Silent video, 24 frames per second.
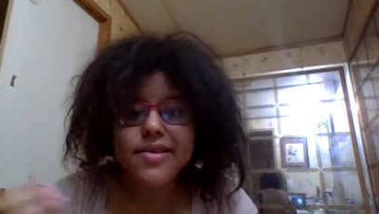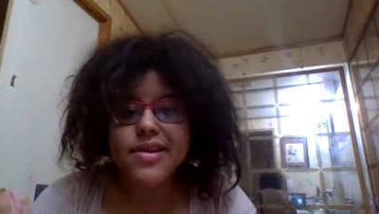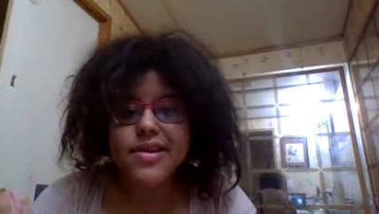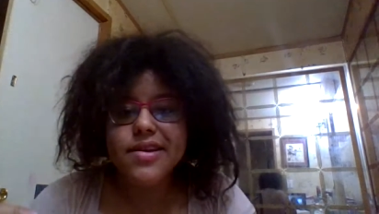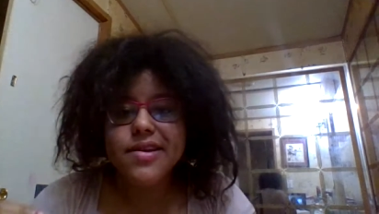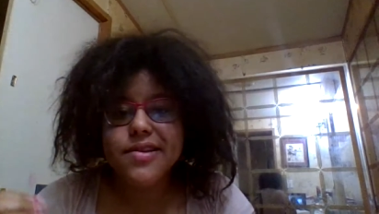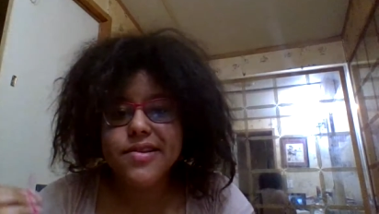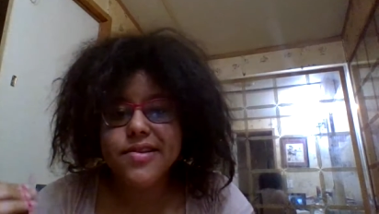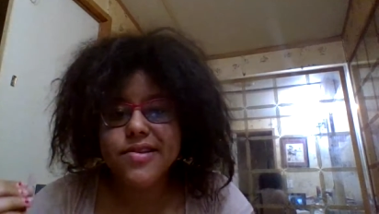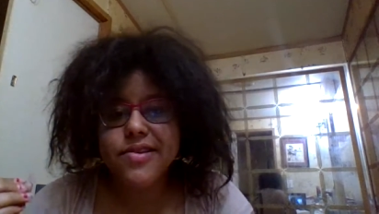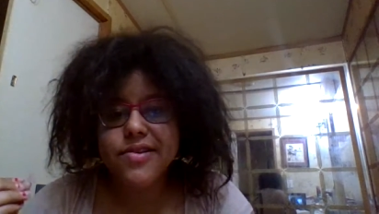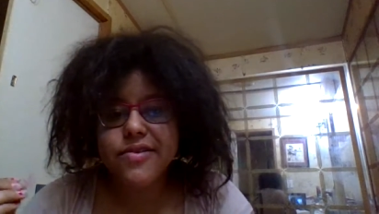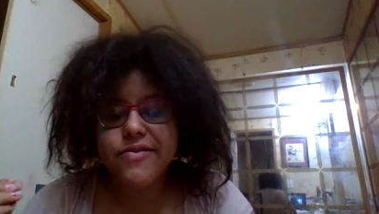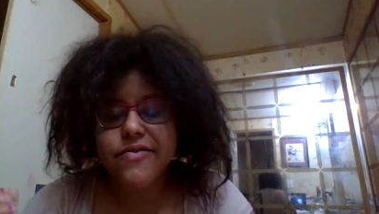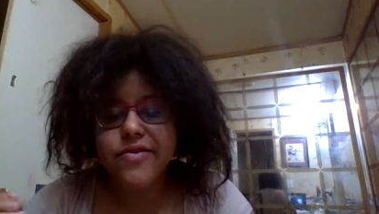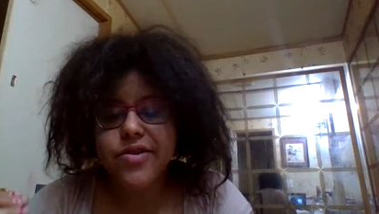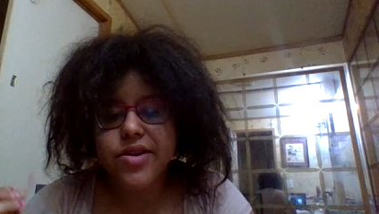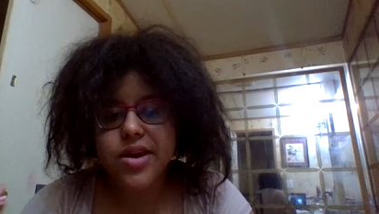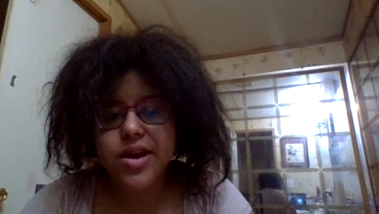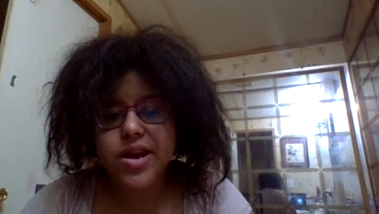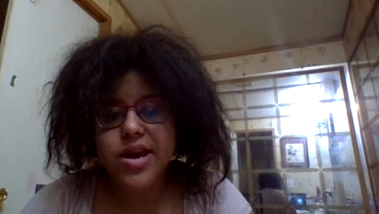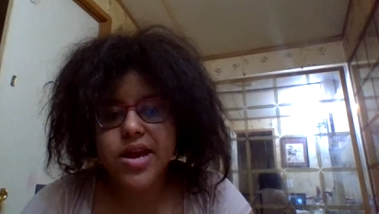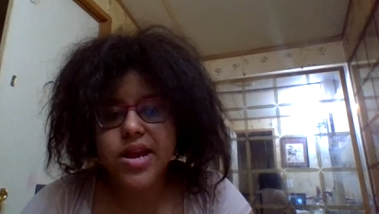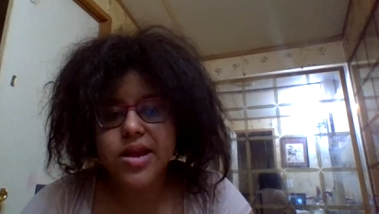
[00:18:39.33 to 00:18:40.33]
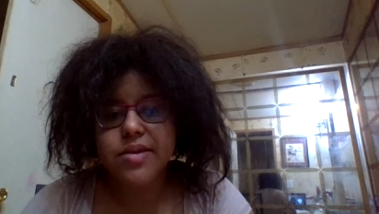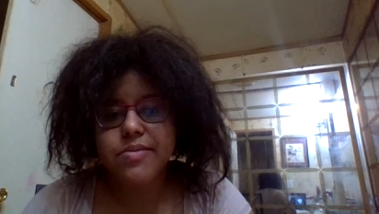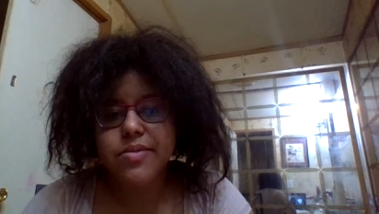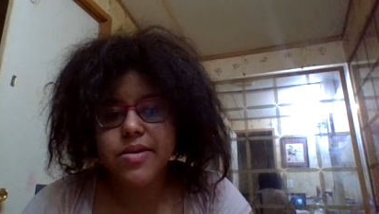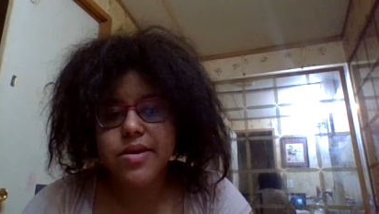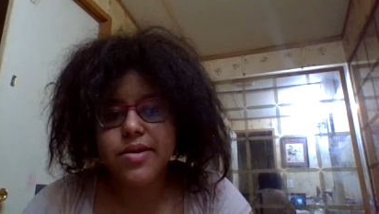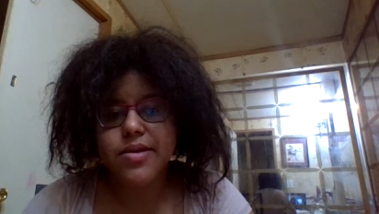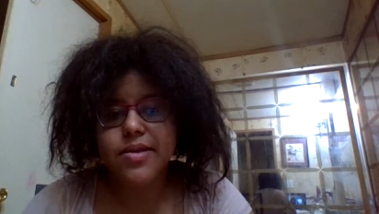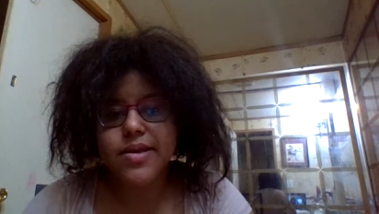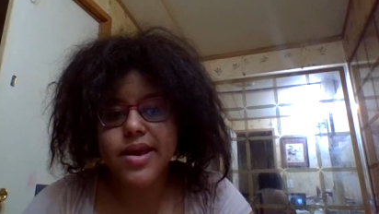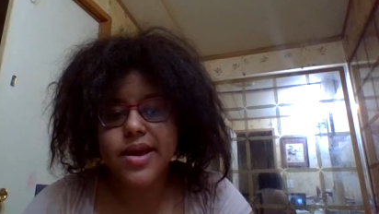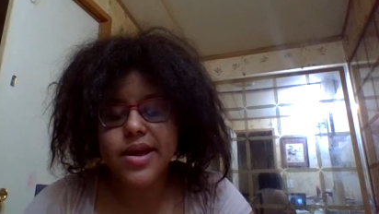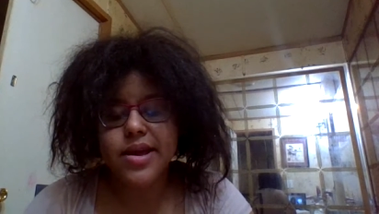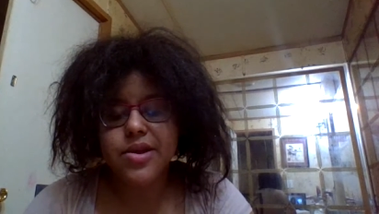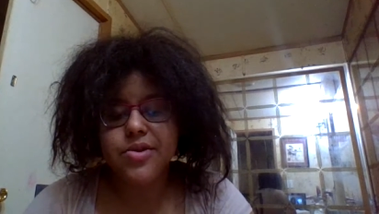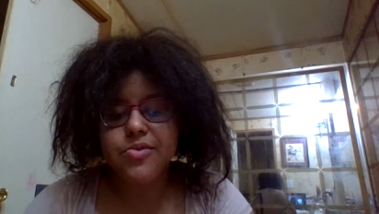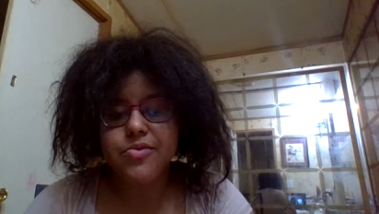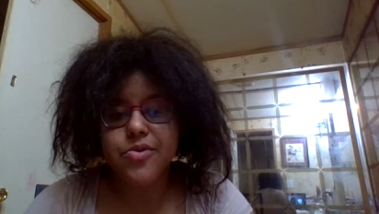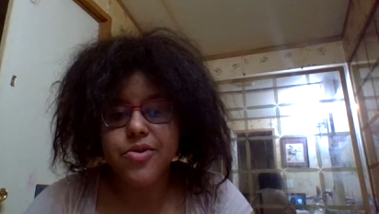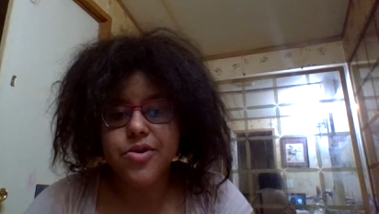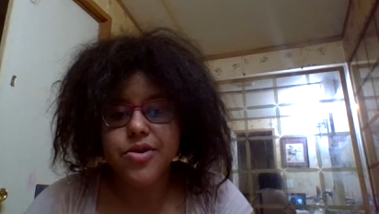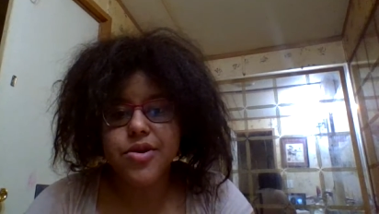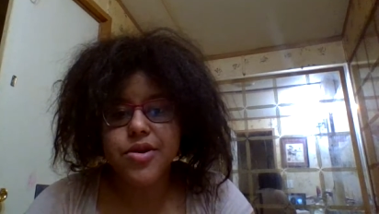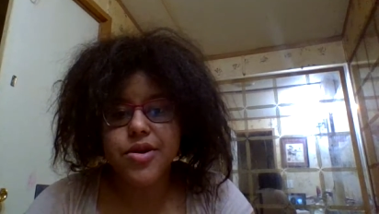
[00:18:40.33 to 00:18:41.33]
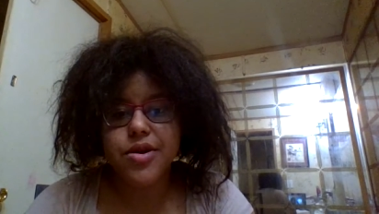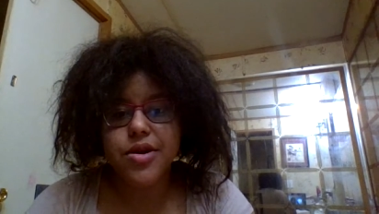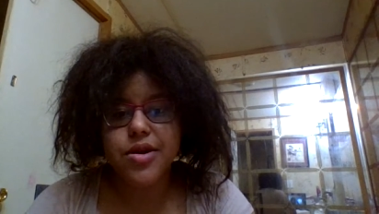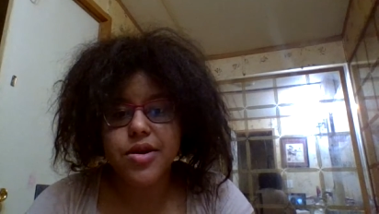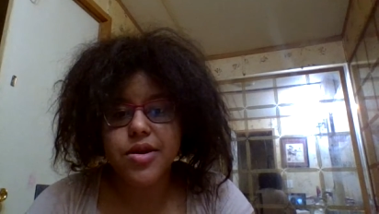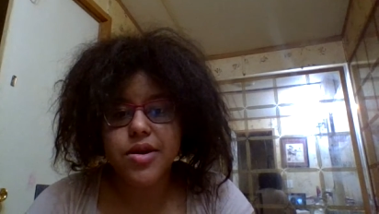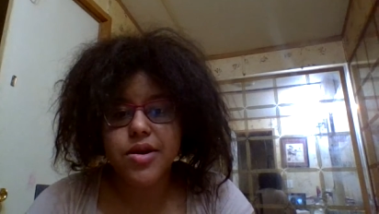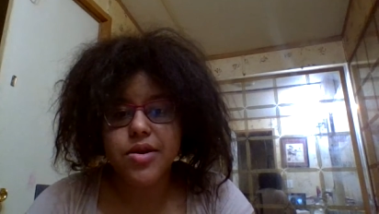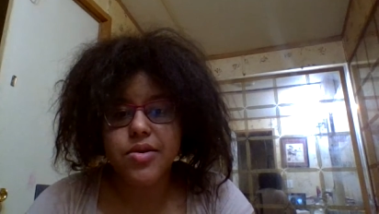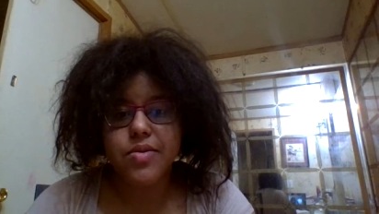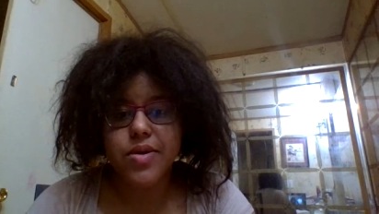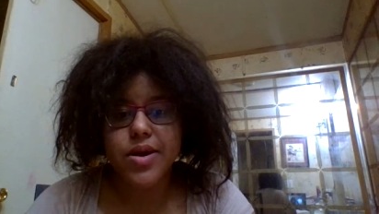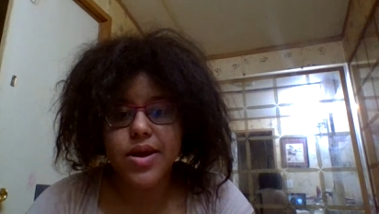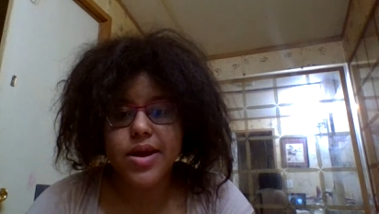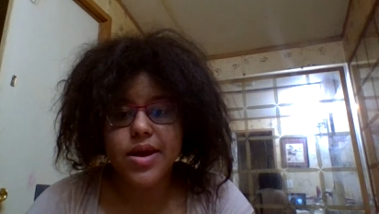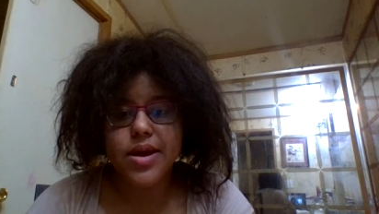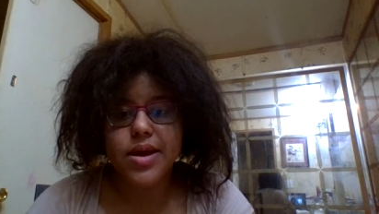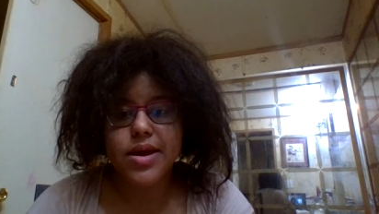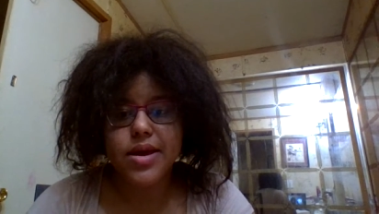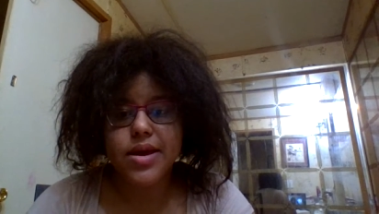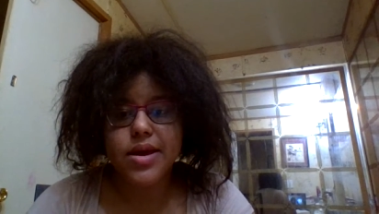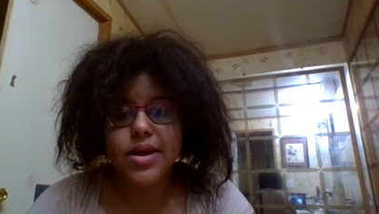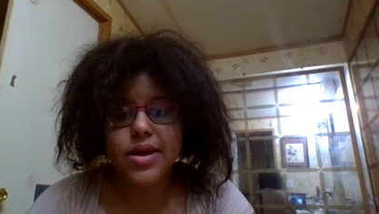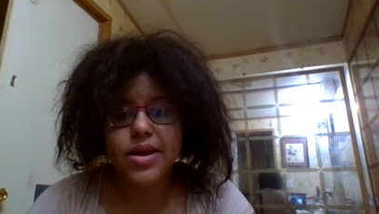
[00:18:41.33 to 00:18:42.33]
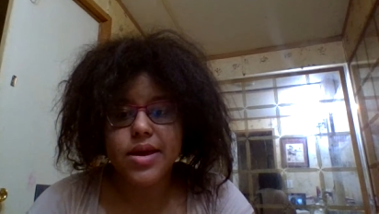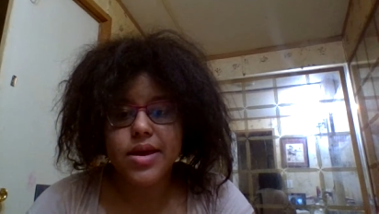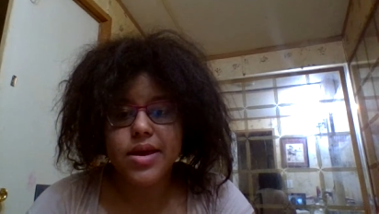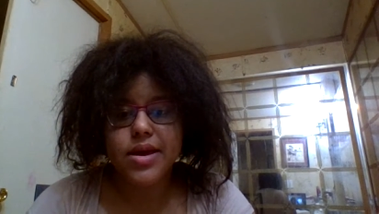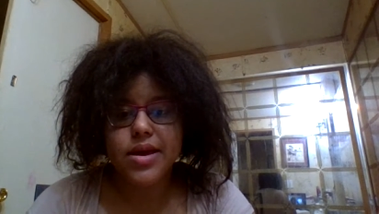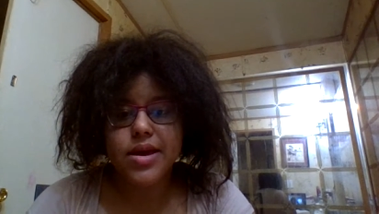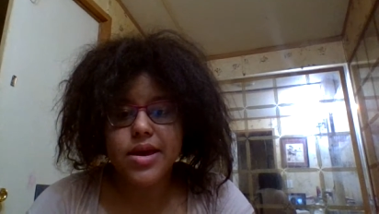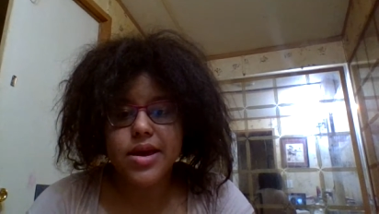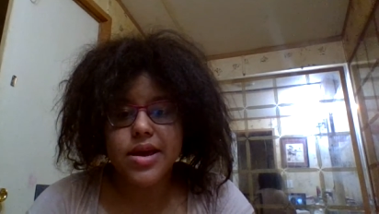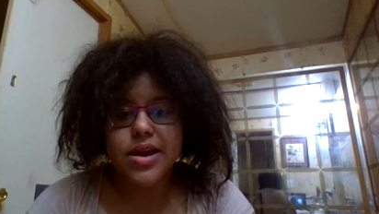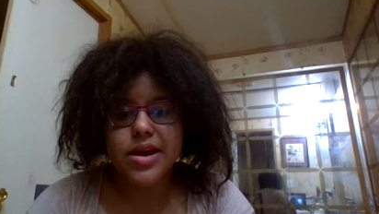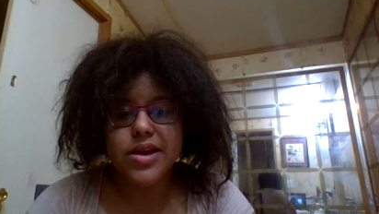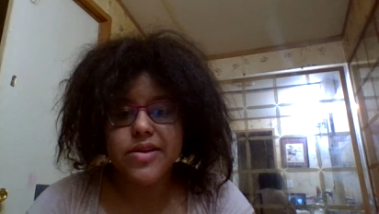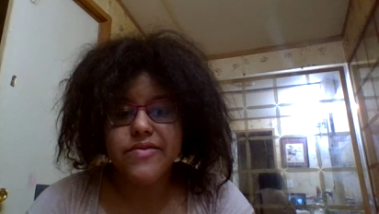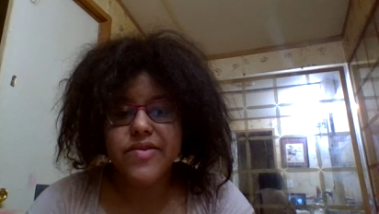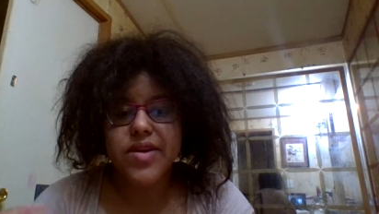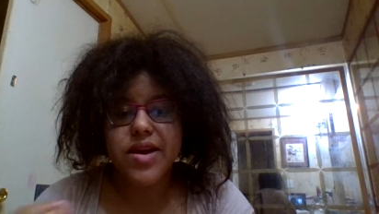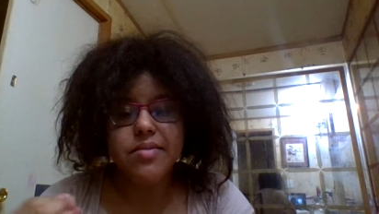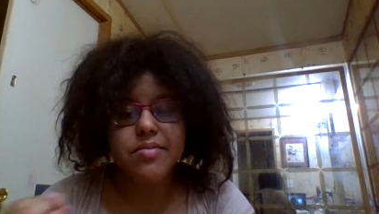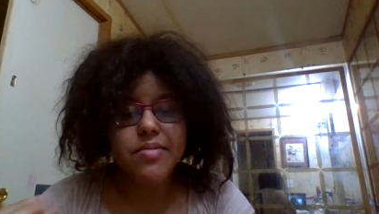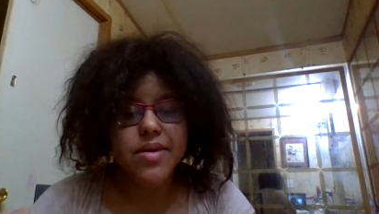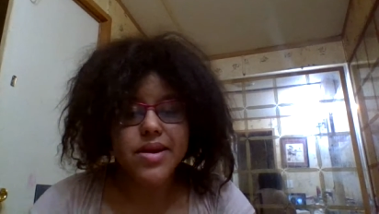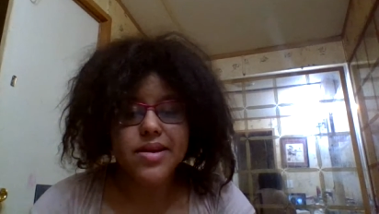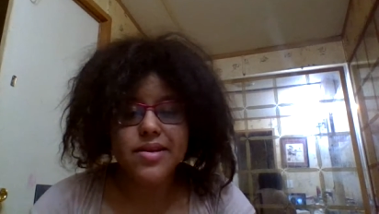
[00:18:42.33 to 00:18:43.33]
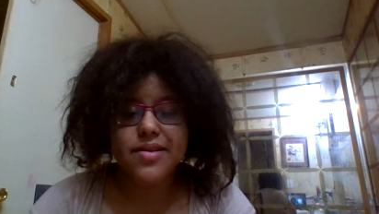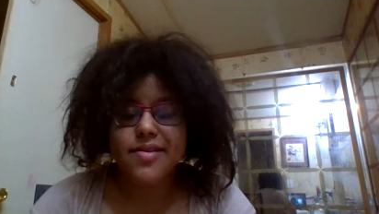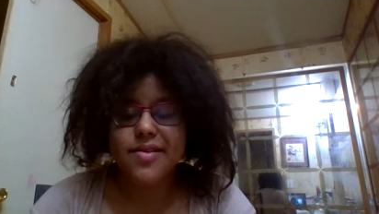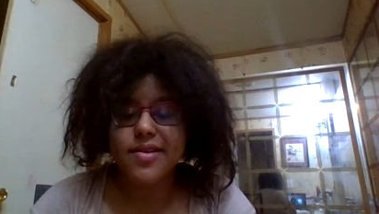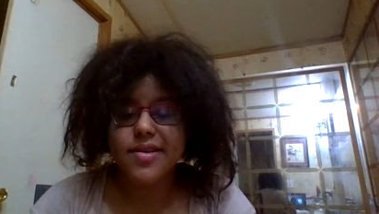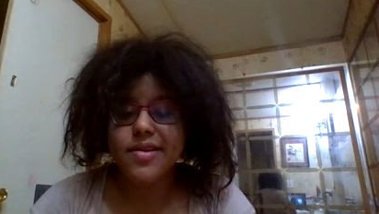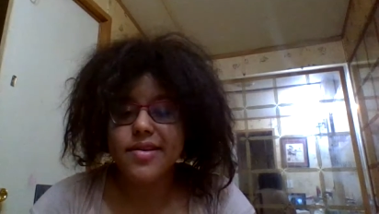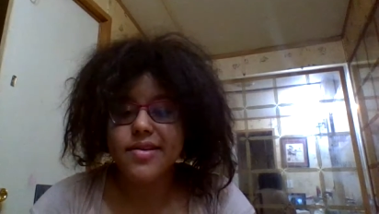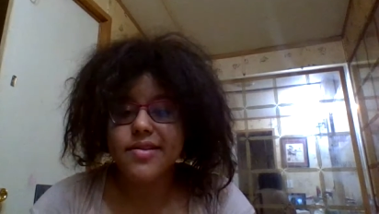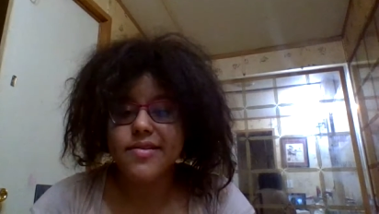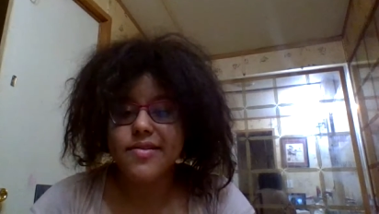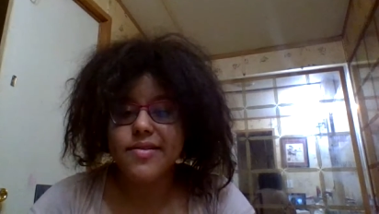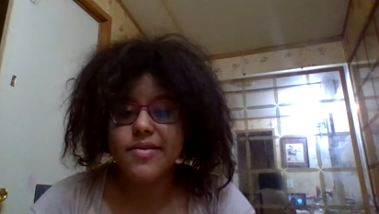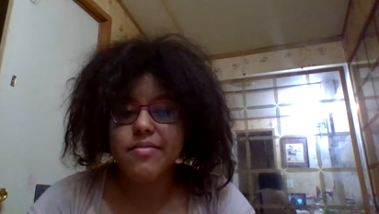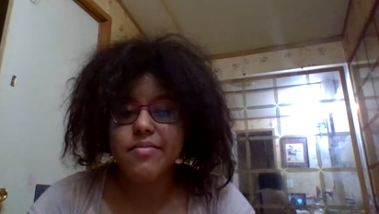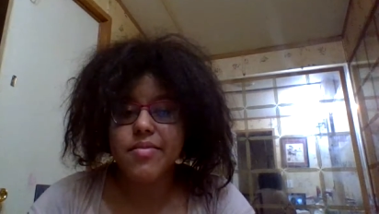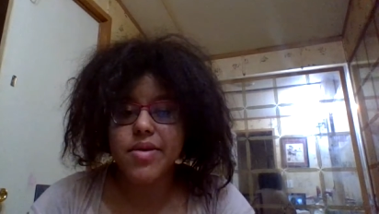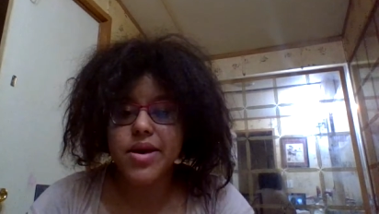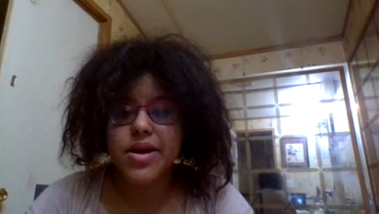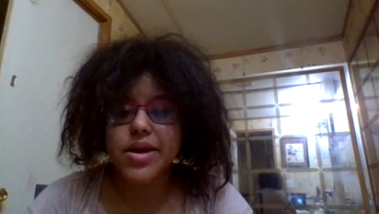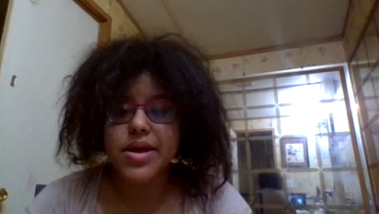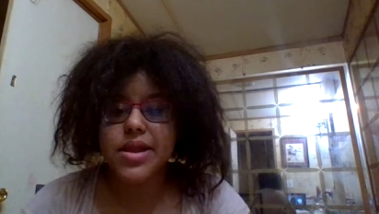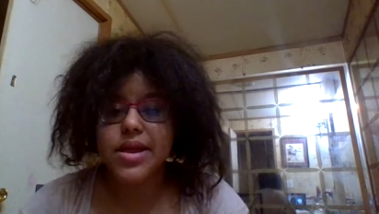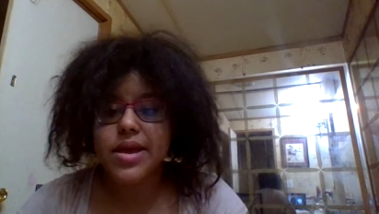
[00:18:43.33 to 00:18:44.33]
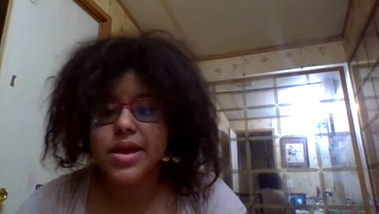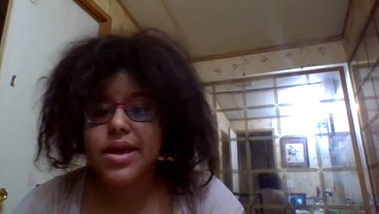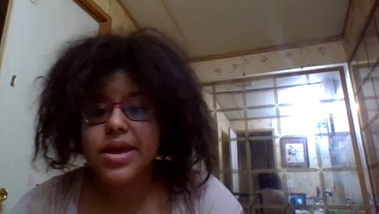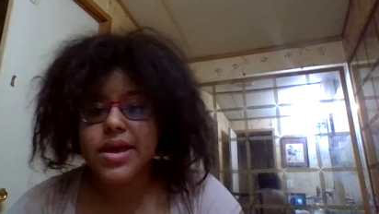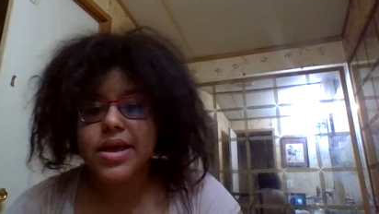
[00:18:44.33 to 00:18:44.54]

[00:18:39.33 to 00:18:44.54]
it easier for the enemy to take the word away if that makes sense but